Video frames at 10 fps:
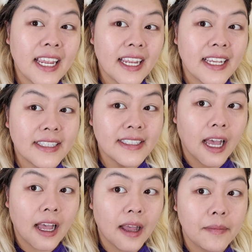it
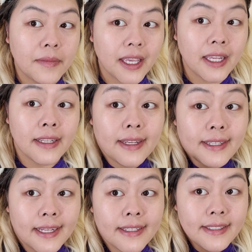
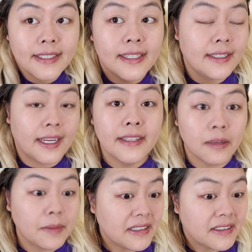does sit nice
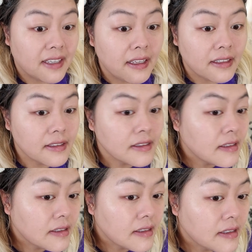on my skin.
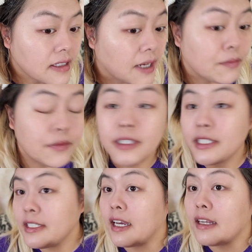It
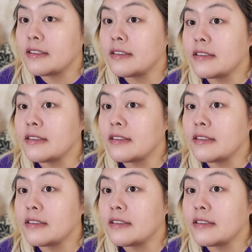really does.